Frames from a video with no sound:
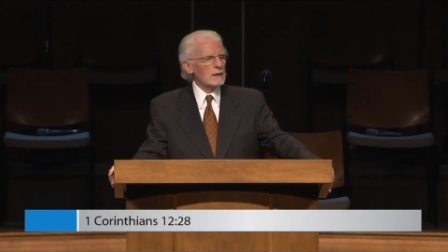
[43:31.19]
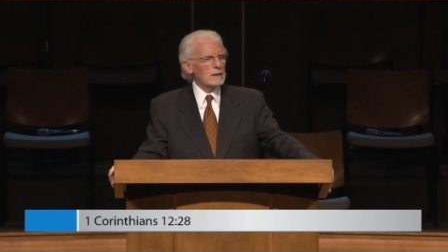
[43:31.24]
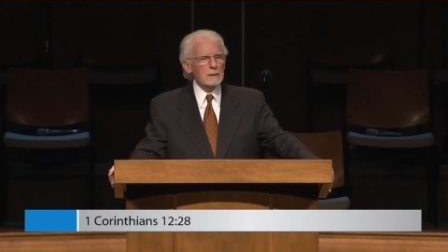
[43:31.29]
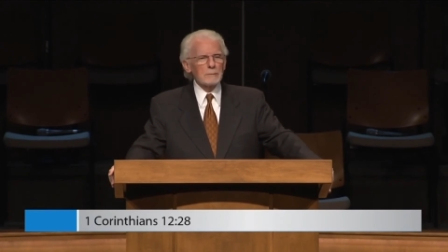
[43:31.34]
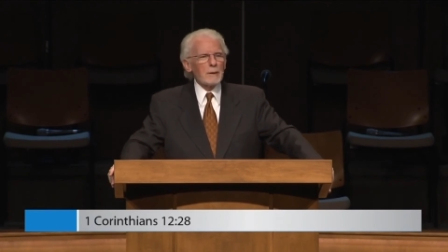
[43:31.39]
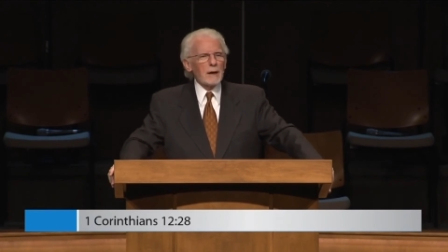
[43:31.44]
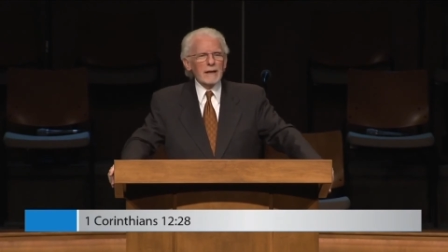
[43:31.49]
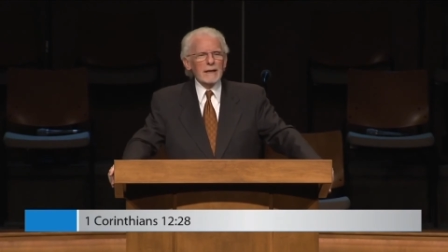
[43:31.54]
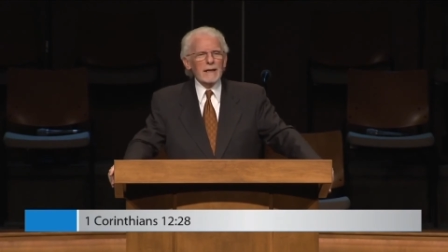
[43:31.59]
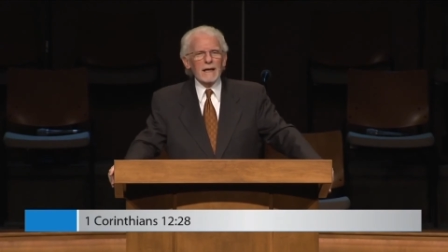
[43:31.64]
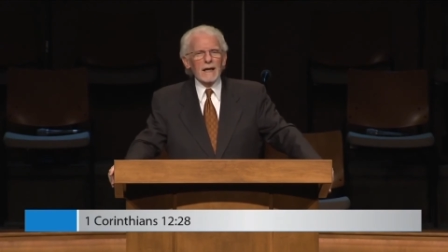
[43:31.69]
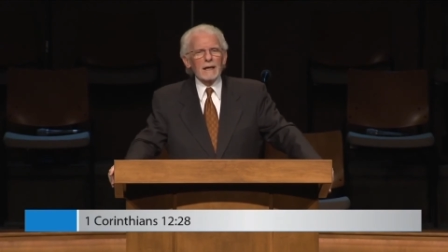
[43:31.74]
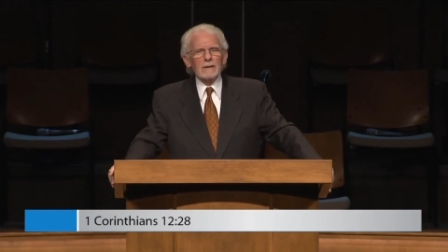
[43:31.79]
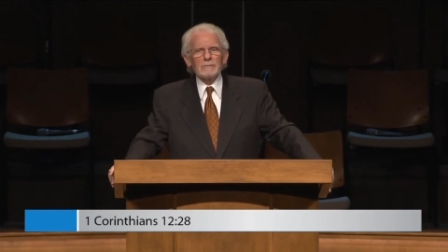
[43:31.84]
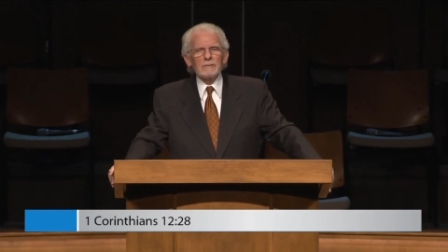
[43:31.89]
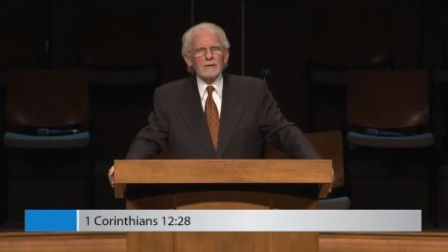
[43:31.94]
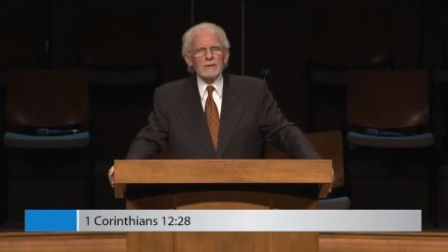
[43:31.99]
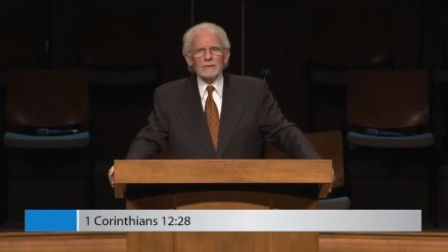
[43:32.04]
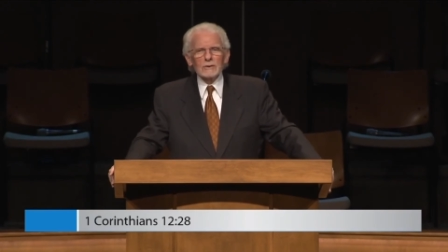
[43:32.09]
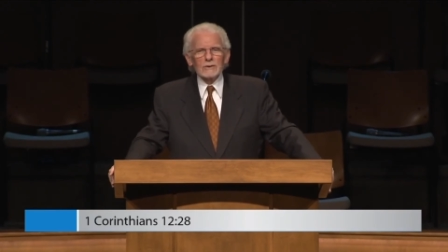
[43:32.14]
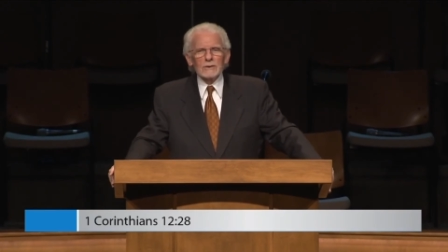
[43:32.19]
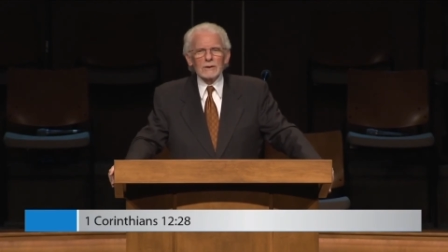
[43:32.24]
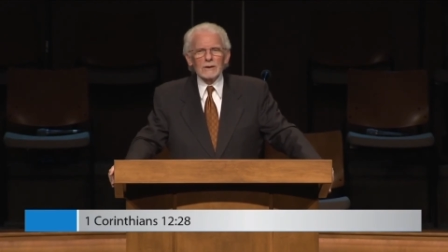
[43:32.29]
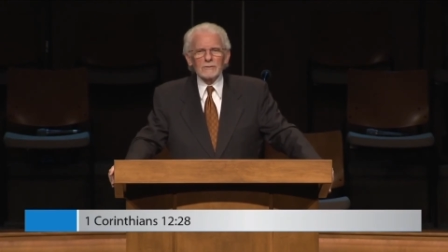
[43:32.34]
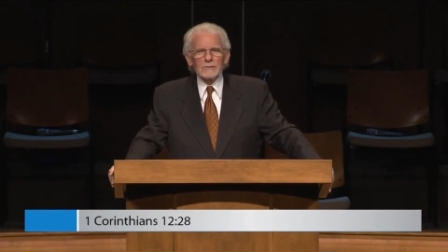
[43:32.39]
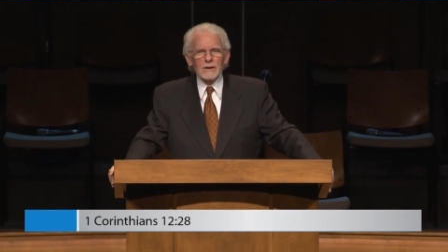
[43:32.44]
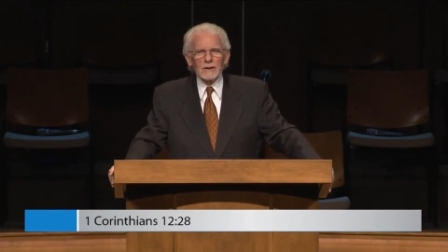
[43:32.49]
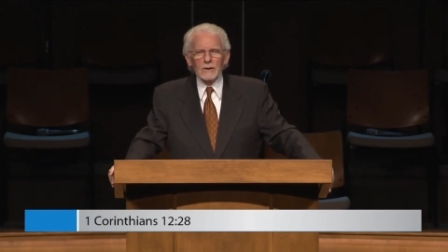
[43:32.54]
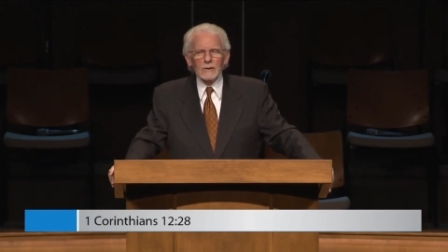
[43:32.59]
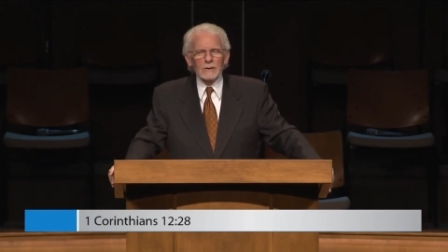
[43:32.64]
The body can't function
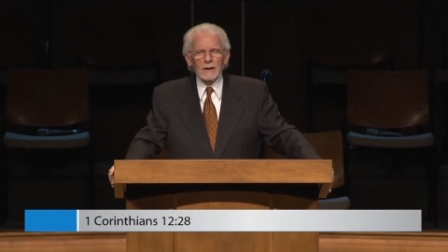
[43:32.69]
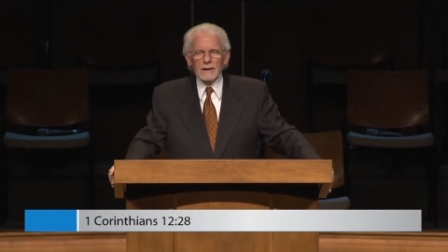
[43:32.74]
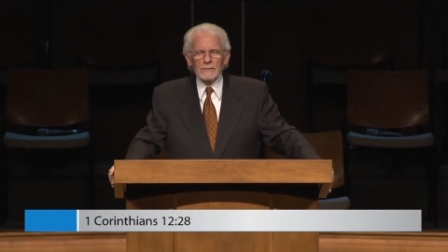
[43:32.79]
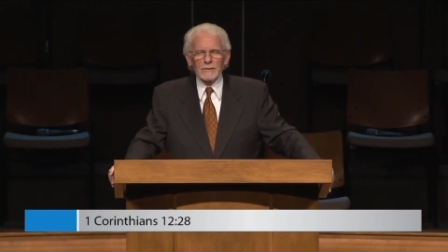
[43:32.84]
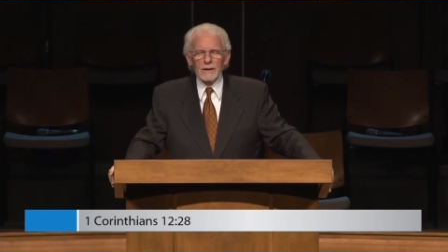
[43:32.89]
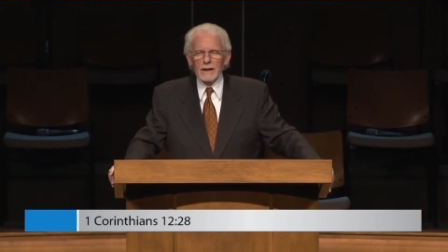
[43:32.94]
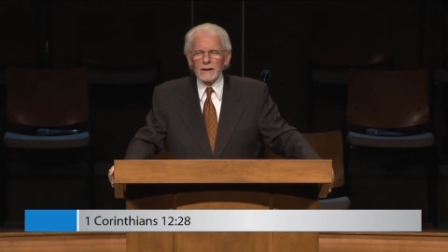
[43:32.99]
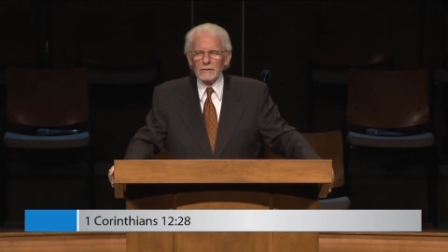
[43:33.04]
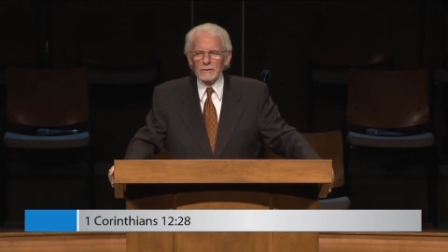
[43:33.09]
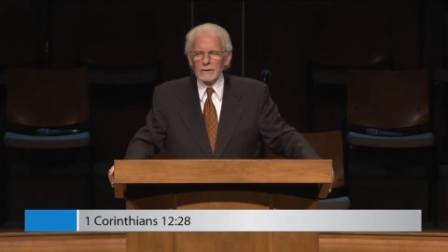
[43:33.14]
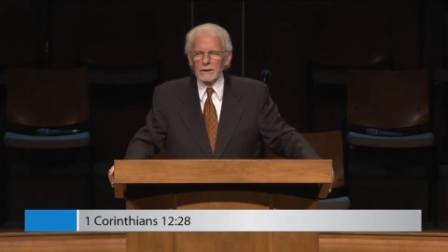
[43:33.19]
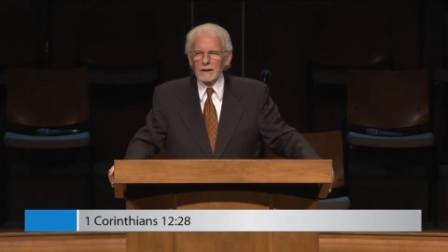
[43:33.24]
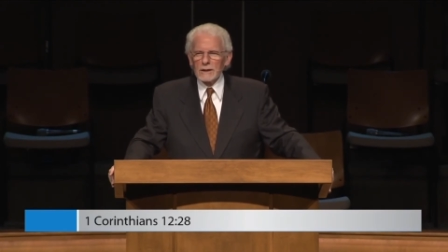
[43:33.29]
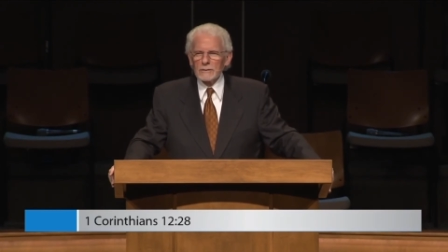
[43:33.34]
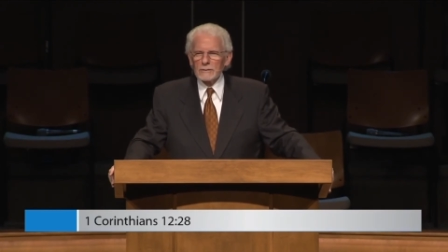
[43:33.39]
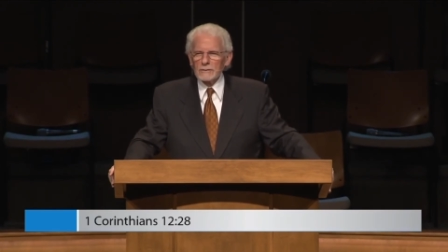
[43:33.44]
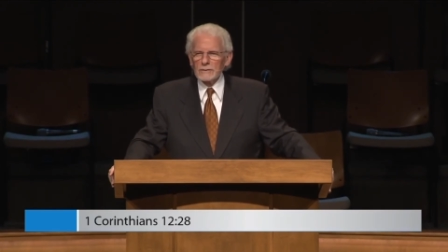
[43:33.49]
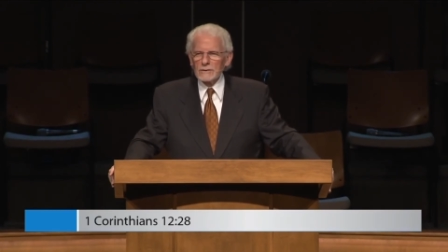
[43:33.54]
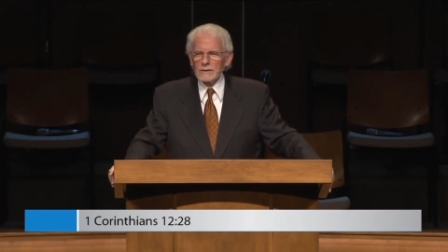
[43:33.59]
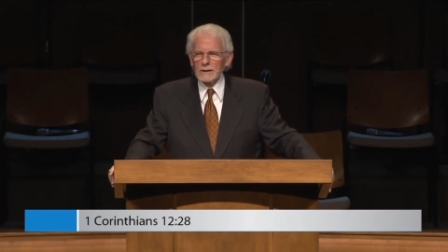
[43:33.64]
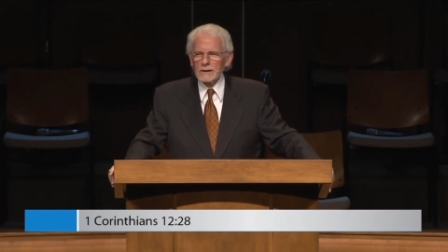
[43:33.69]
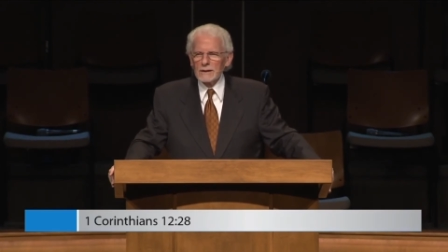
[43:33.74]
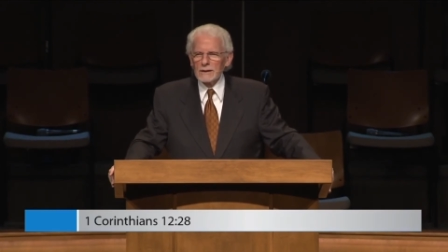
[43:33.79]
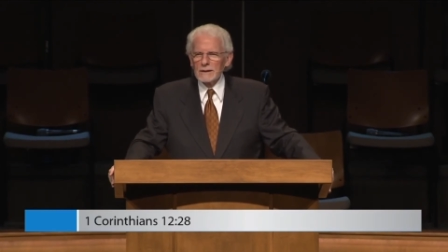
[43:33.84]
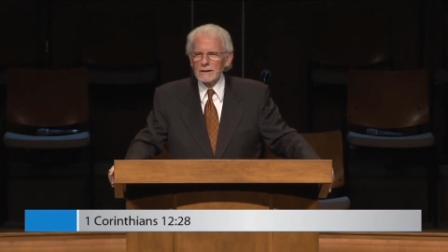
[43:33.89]
if you don't have the other gifts.